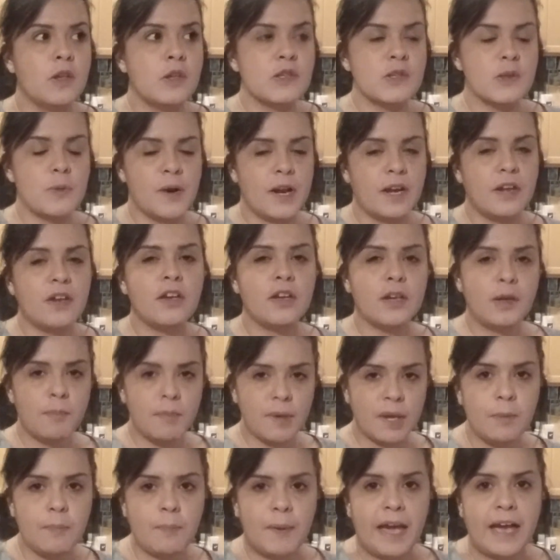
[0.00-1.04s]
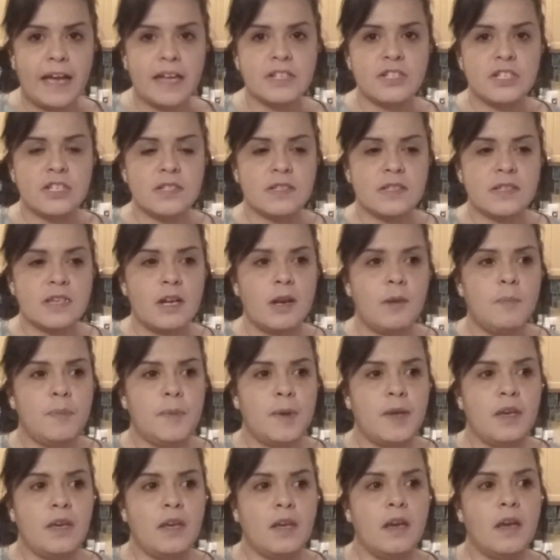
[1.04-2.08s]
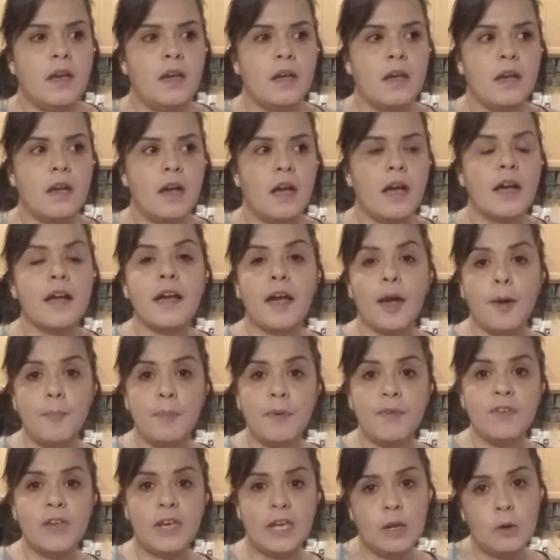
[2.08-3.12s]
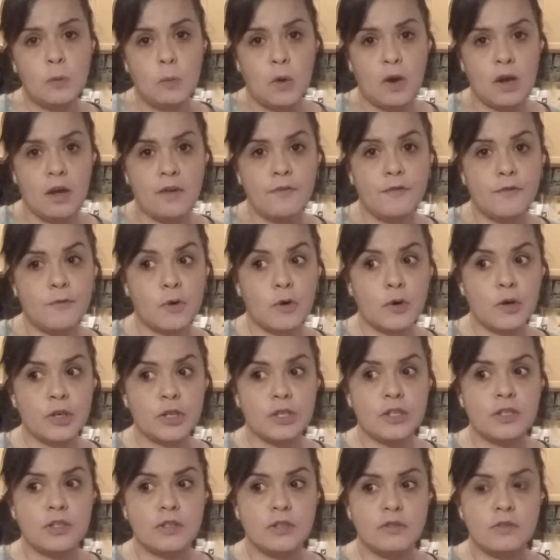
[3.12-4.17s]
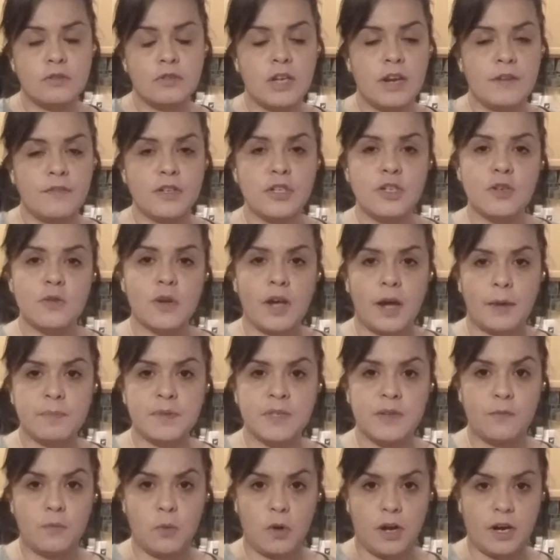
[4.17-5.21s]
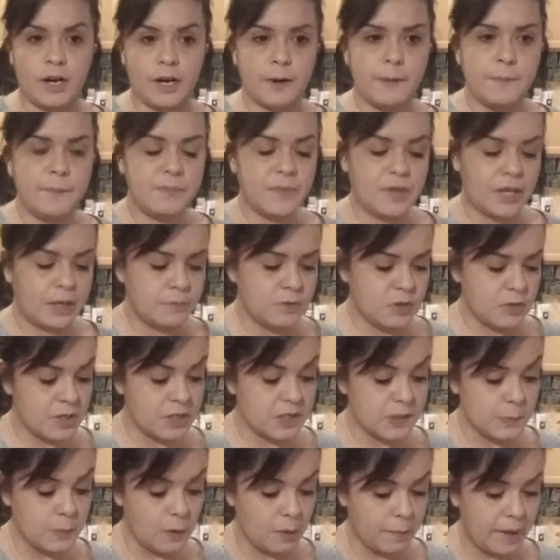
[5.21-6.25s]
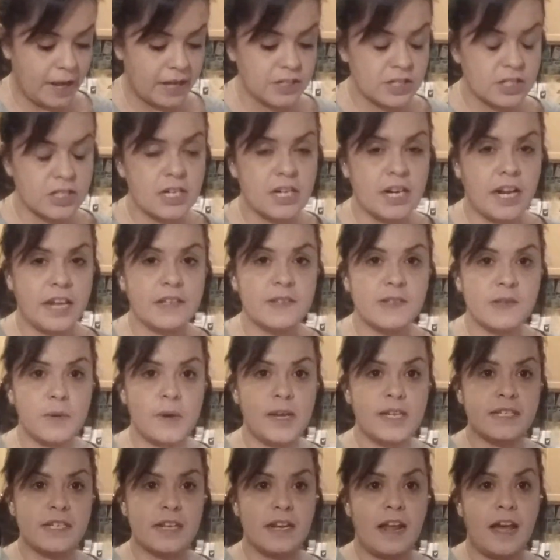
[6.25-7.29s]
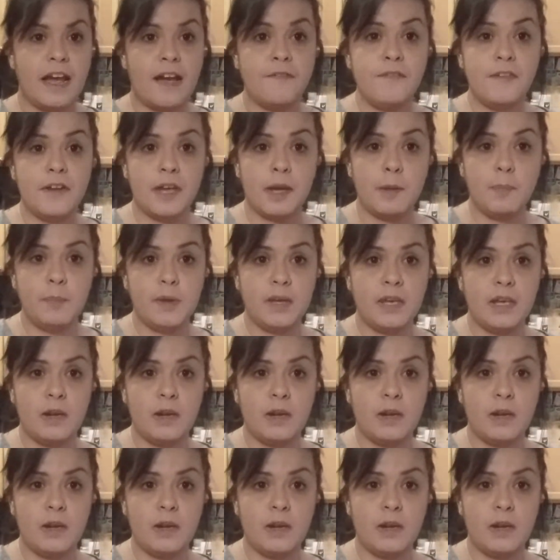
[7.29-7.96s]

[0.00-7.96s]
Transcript: So when I cook a big batch, it's gonna be a cup of quinoa for every 2 cups of water. I'm doing a small batch today, so I did half a cup of